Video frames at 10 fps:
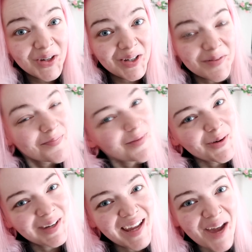Good
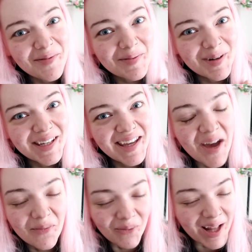morning everybody
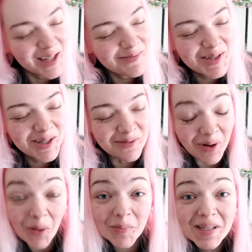and welcome to
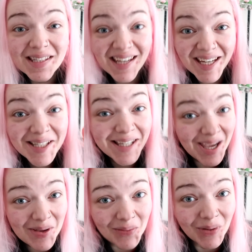Vlogmas Day
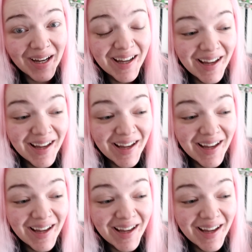2.